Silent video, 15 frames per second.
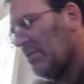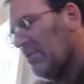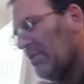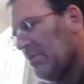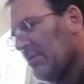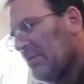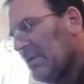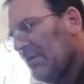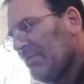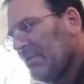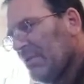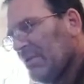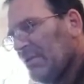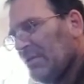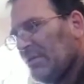do
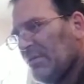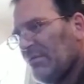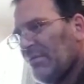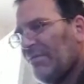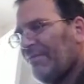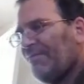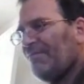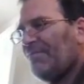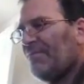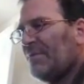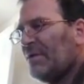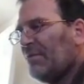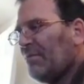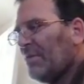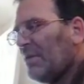something until
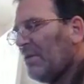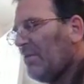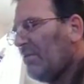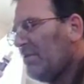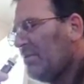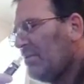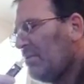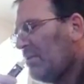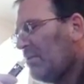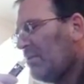we go and.